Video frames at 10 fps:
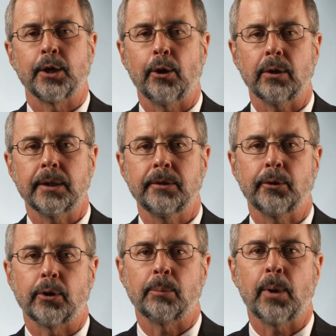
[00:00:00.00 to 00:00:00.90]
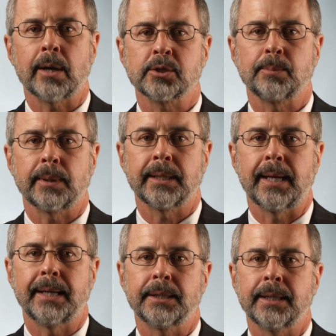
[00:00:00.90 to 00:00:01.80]
Currently, there are
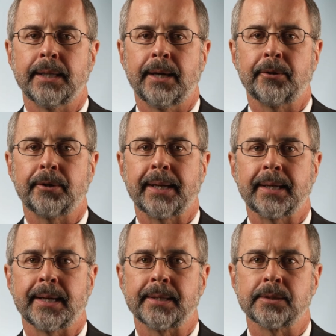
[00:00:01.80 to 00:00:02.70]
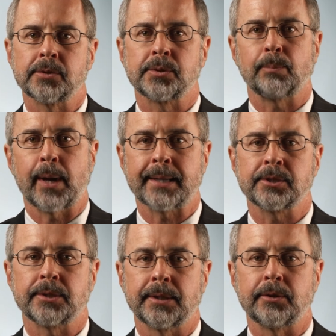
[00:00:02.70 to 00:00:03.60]
approximately 1,800 AAs
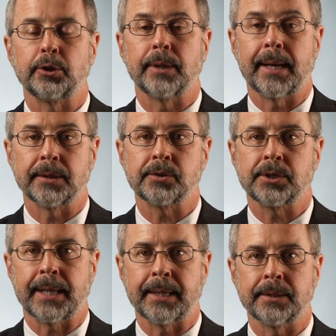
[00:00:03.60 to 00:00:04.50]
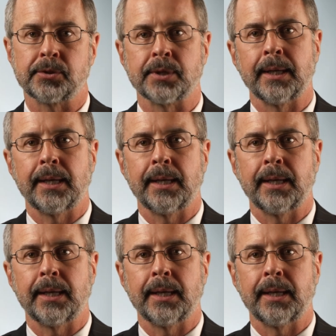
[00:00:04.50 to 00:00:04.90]
practicing in the United States